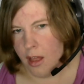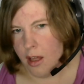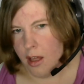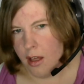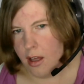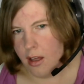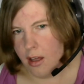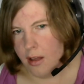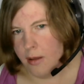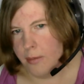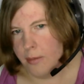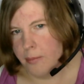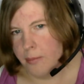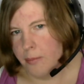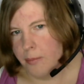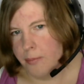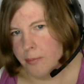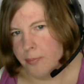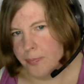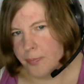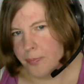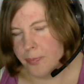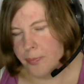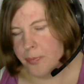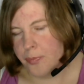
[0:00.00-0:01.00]
Um,
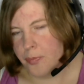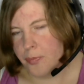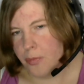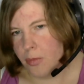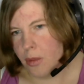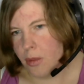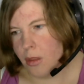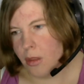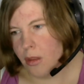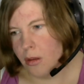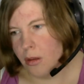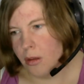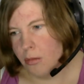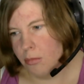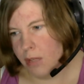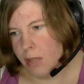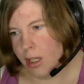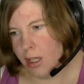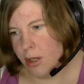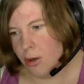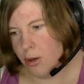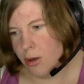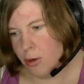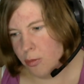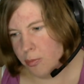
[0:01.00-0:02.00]
my
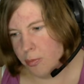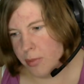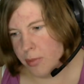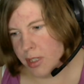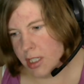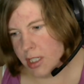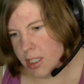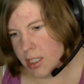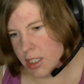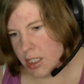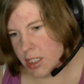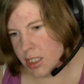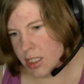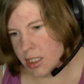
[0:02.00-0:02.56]
hope is